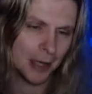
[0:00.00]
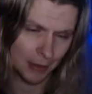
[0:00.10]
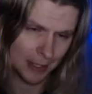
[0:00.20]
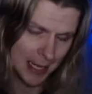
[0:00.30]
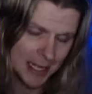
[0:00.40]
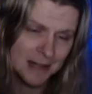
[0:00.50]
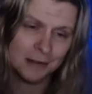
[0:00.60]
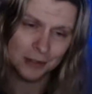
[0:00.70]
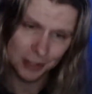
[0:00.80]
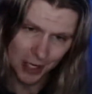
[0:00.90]

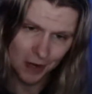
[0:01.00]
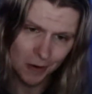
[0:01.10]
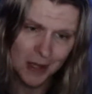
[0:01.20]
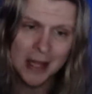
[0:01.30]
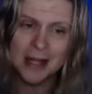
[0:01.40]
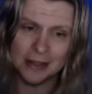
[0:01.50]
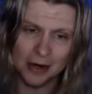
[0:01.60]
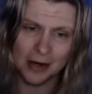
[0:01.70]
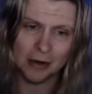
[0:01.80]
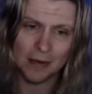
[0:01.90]
Okay, so
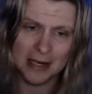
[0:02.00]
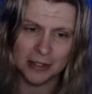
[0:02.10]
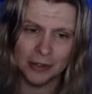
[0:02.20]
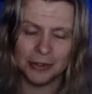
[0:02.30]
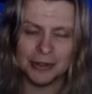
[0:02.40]
they're going to wrestle